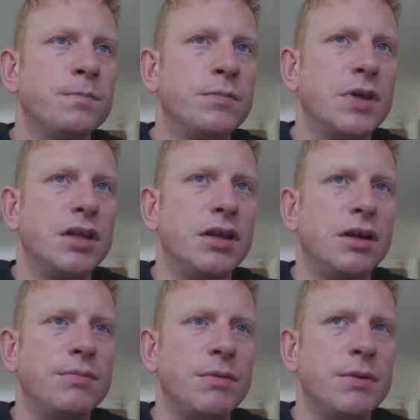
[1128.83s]
but
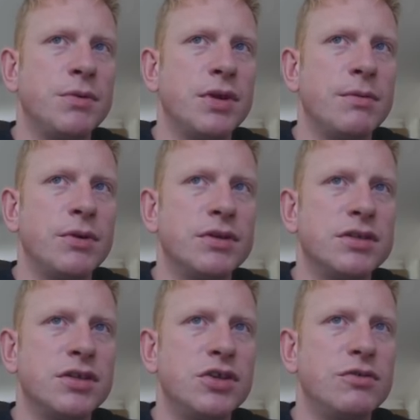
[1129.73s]
I'll probably put them on as
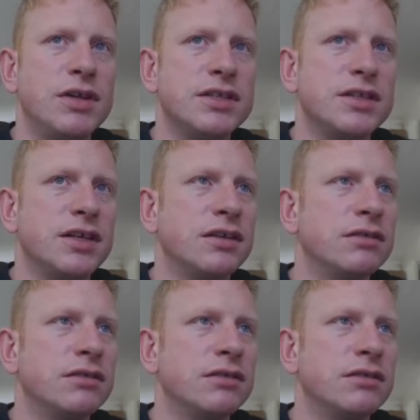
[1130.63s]
a new listing.